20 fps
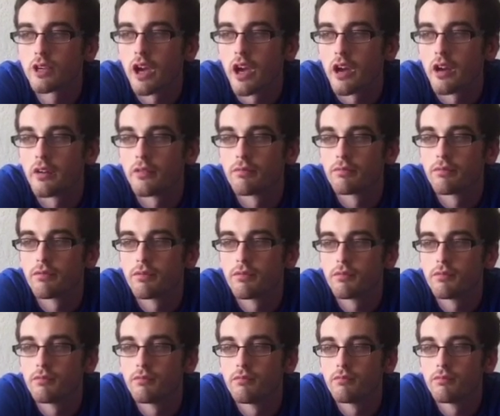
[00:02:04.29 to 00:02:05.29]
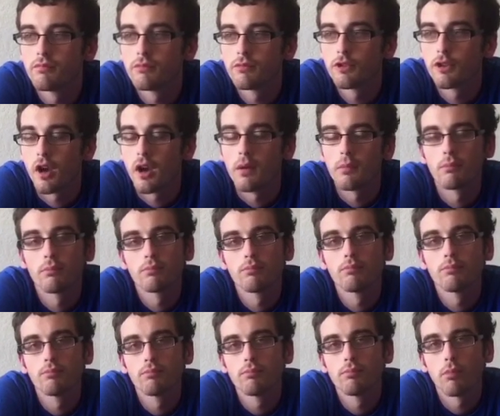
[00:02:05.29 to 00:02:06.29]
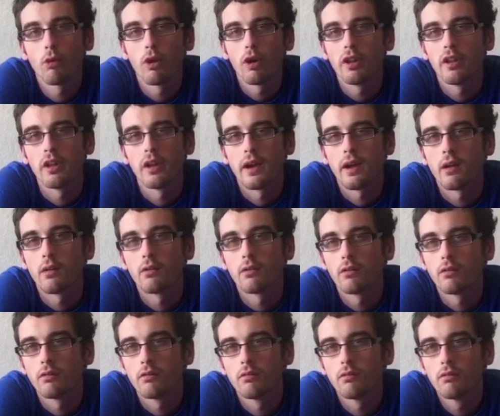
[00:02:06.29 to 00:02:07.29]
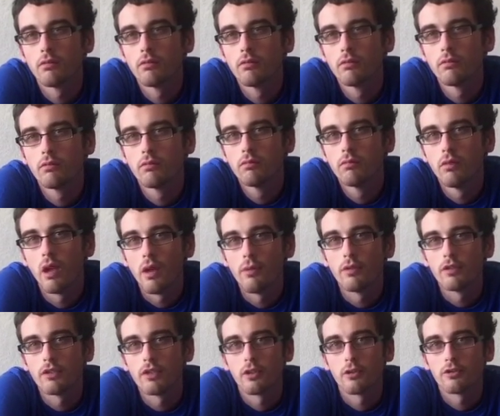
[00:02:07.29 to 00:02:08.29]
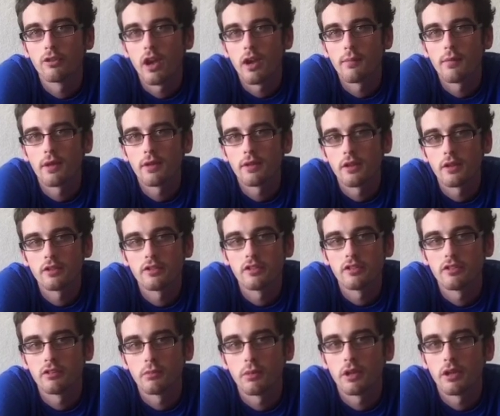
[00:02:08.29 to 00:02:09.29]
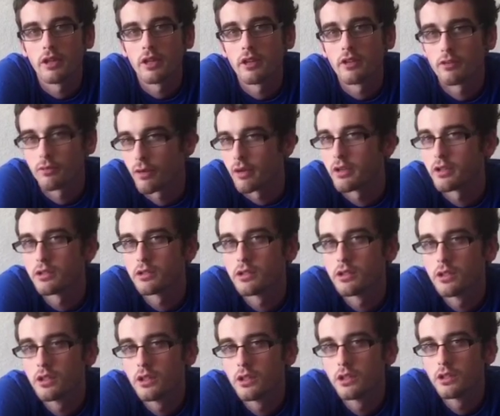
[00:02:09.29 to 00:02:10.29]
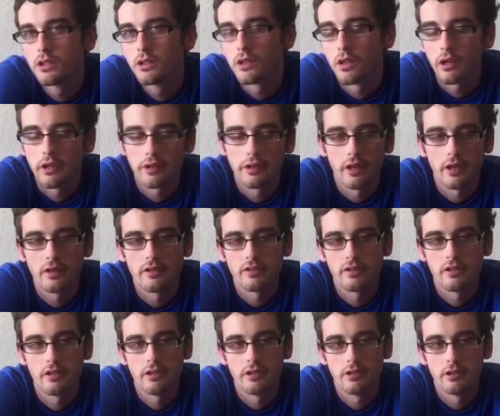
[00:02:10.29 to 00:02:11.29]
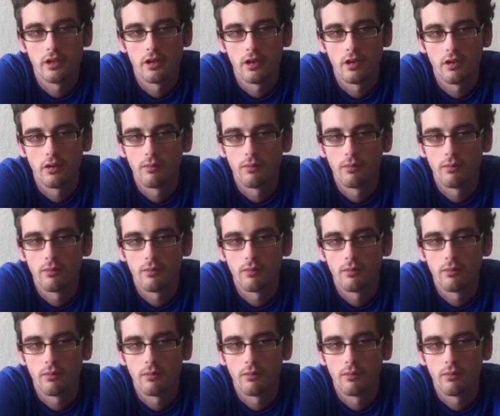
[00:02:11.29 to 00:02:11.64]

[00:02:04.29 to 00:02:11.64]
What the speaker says: kind of trying to find it out every single time that they see somebody that is white. Like, as in,